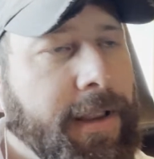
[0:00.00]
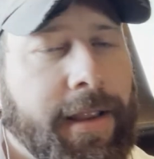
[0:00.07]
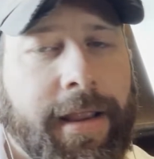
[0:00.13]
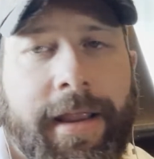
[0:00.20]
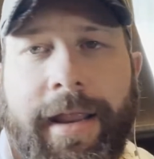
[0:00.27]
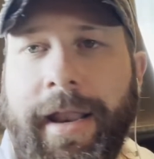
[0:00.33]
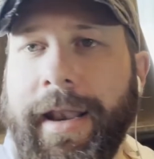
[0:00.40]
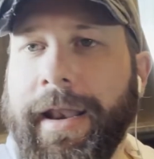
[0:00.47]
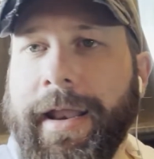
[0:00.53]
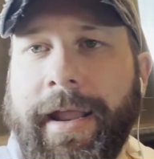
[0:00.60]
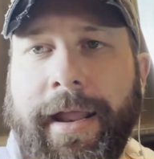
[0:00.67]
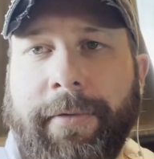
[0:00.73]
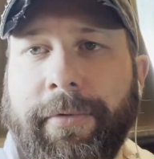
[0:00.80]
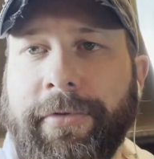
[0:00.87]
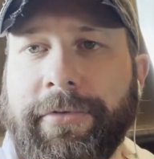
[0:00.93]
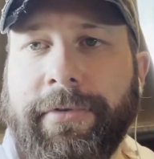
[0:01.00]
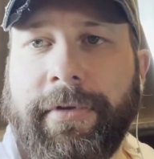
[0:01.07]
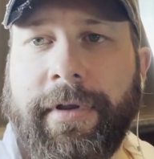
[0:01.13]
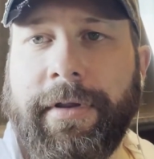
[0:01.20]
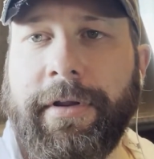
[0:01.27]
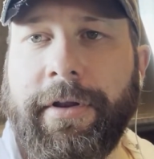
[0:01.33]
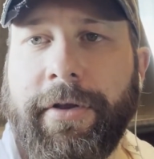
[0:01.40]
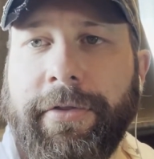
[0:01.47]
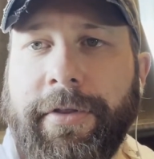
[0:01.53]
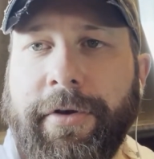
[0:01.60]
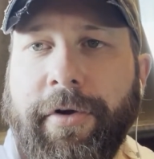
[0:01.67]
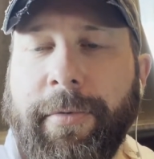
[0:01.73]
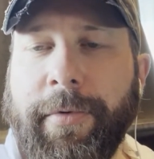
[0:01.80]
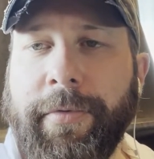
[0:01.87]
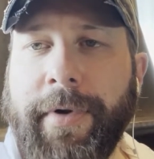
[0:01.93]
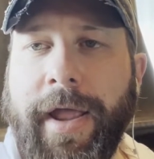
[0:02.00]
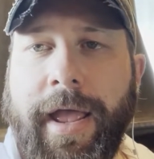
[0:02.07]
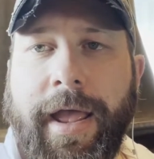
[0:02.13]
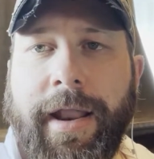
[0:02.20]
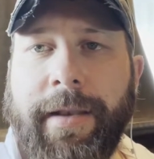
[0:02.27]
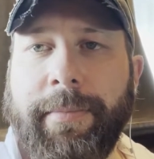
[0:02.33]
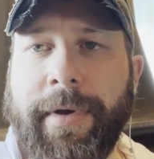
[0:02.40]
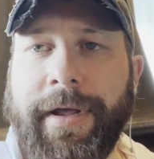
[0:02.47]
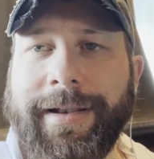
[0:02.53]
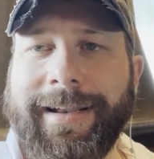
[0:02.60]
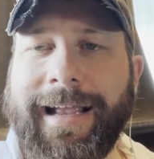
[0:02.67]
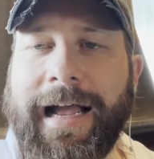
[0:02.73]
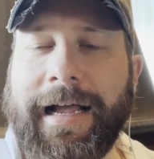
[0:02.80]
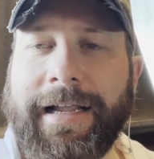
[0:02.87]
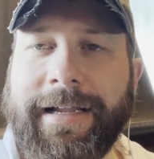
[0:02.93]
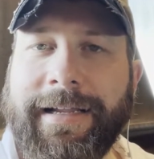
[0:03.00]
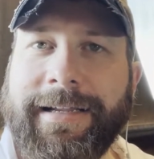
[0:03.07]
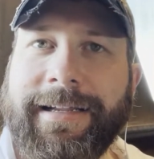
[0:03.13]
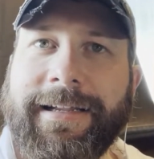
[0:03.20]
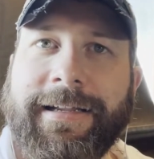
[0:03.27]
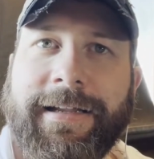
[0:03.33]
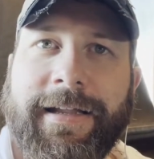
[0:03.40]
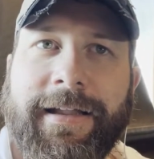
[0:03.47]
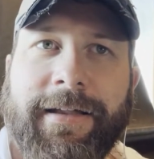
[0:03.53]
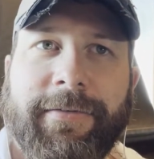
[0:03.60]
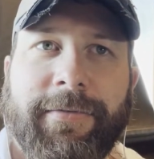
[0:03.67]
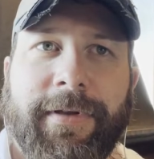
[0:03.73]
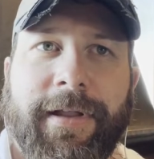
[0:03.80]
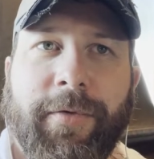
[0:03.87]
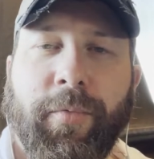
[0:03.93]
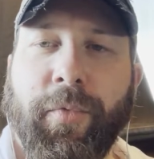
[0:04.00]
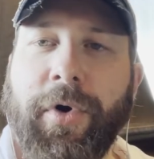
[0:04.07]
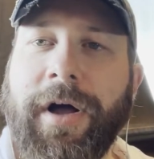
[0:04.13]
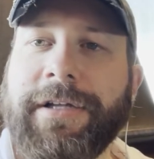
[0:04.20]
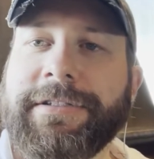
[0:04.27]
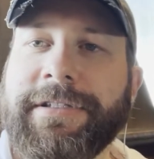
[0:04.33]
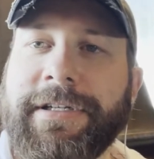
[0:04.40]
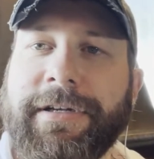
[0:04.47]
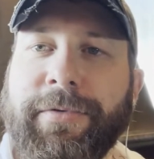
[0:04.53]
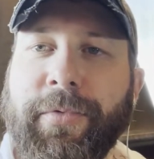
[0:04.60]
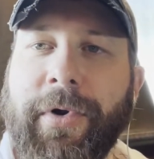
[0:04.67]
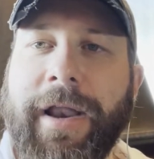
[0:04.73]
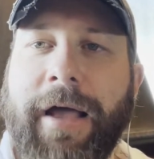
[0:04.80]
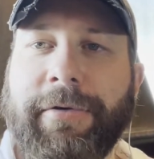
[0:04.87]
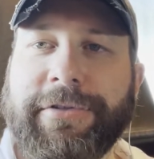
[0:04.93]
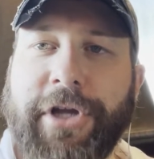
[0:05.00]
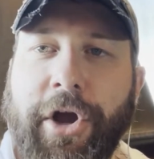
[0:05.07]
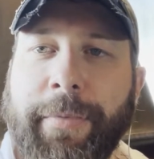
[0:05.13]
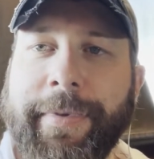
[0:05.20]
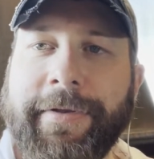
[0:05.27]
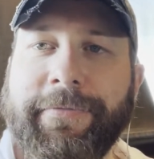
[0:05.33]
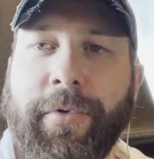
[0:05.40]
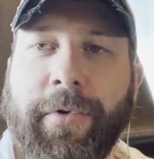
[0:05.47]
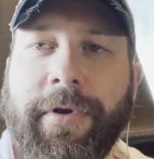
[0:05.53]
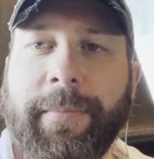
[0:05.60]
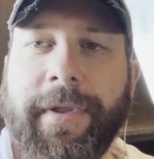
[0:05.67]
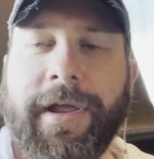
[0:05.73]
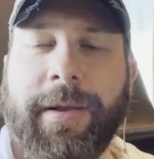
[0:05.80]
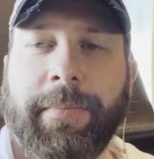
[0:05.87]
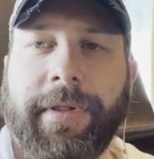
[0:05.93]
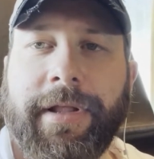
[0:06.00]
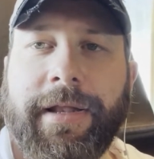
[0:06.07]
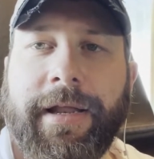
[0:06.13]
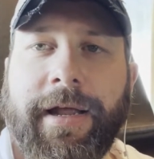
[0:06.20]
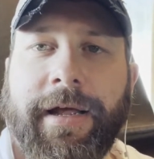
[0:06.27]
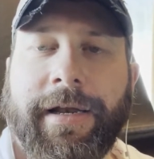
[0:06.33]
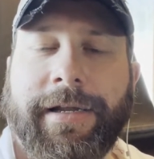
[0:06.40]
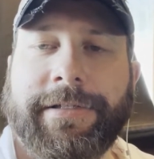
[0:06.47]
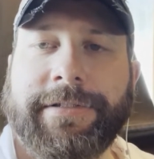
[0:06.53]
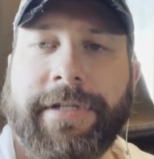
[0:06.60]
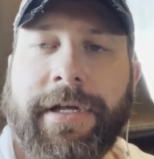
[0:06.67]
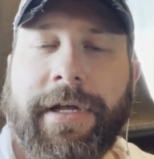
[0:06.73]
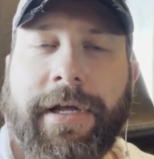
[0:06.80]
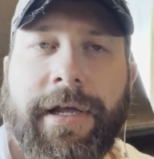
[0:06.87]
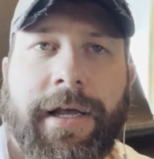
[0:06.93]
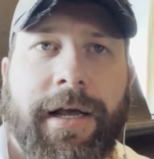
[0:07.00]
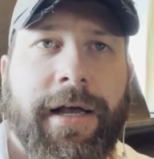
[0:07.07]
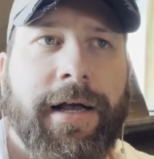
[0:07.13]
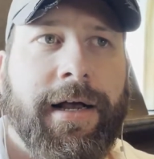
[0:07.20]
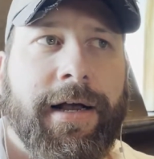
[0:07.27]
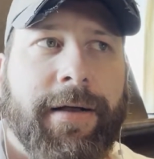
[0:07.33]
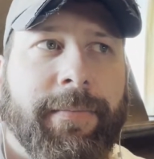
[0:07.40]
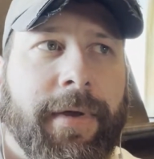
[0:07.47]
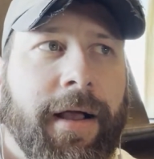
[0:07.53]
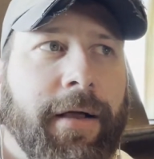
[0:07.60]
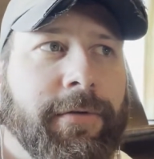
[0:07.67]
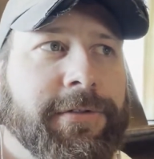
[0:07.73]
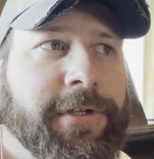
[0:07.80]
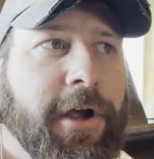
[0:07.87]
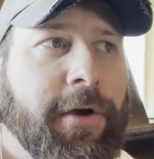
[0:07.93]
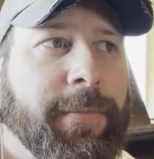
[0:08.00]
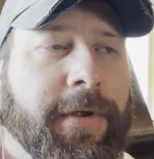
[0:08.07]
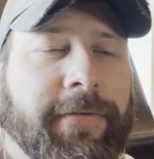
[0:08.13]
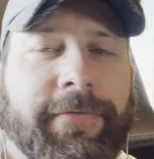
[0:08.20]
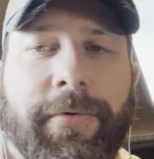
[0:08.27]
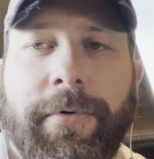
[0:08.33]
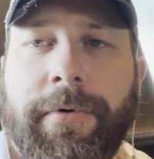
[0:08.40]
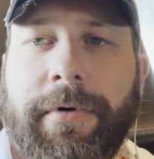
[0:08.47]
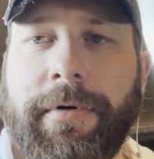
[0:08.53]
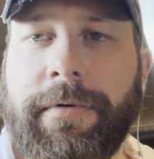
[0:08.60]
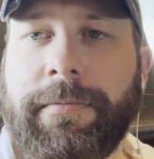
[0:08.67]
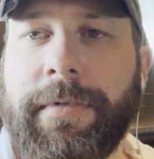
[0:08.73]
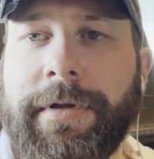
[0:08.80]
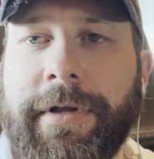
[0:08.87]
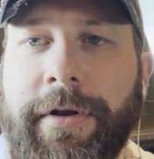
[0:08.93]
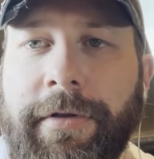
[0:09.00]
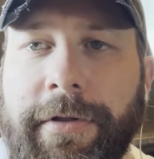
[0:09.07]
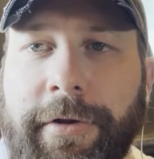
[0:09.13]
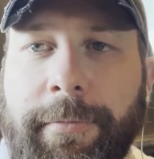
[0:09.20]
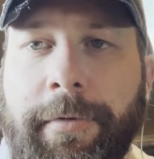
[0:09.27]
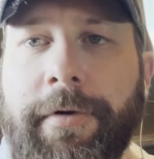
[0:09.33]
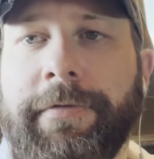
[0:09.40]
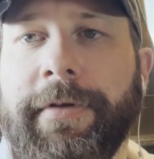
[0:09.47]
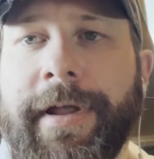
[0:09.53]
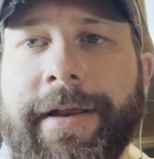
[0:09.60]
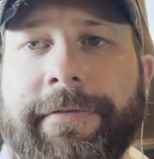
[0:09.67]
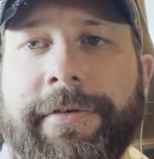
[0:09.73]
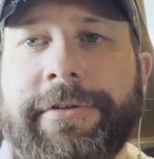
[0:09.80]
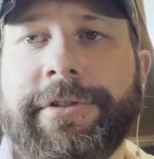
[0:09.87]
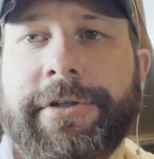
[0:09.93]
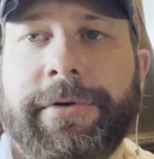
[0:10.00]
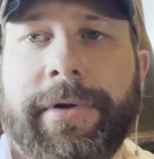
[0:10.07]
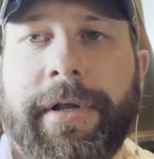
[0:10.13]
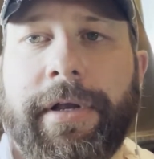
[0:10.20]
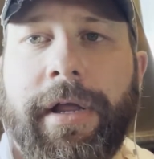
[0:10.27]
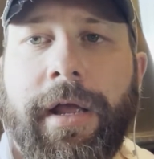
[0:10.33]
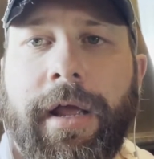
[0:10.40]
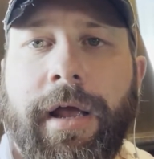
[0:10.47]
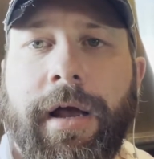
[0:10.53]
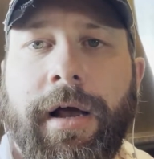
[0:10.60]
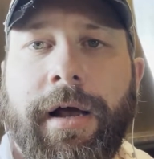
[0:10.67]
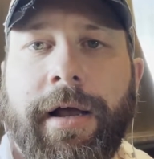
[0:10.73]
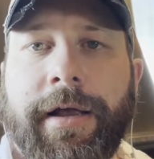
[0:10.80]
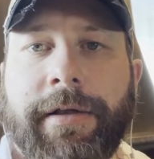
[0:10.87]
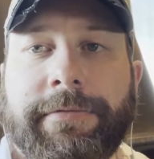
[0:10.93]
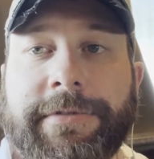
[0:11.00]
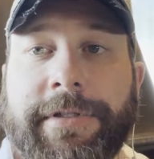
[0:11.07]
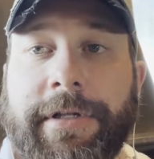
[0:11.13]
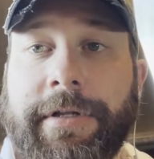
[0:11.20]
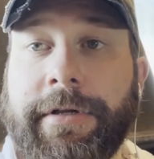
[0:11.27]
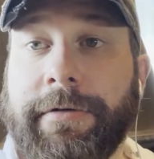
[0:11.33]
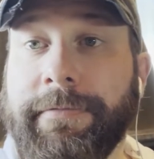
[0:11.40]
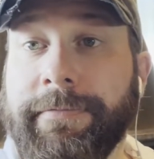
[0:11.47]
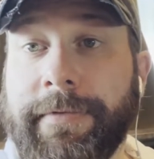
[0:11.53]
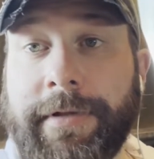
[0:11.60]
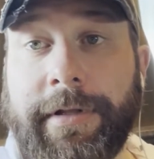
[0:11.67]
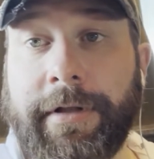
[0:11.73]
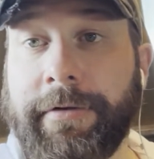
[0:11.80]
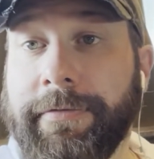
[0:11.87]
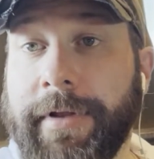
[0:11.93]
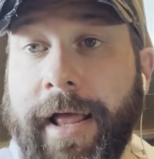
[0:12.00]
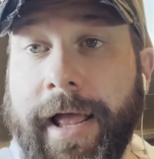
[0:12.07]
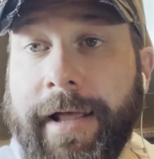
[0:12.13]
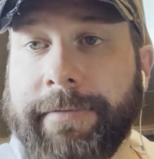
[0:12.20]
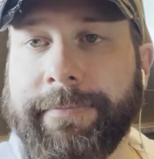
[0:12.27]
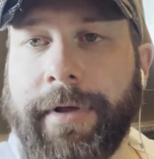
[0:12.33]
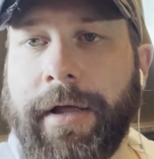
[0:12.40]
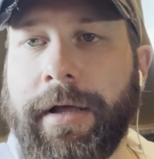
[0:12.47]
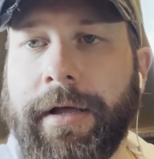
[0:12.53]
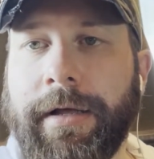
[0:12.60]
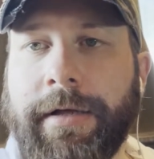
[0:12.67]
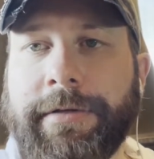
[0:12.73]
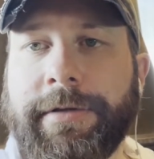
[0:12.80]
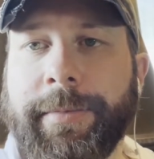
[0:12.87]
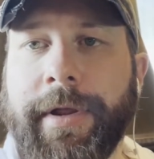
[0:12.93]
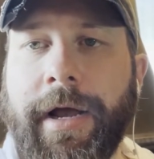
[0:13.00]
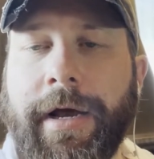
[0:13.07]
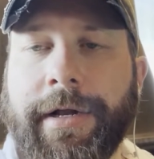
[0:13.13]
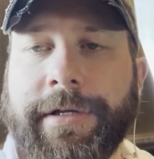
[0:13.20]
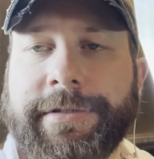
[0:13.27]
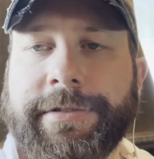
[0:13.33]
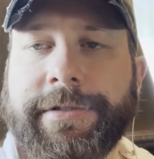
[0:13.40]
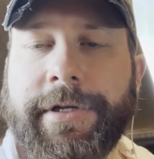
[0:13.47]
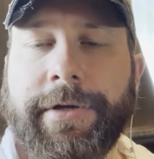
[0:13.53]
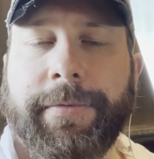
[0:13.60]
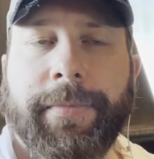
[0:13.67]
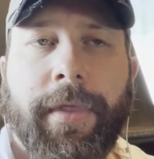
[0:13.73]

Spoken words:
it was, the normal red, but it wasn't what I was hoping for, to be completely honest. I was hoping for, a little more flavor to it, and it was a little flat, to be honest. So,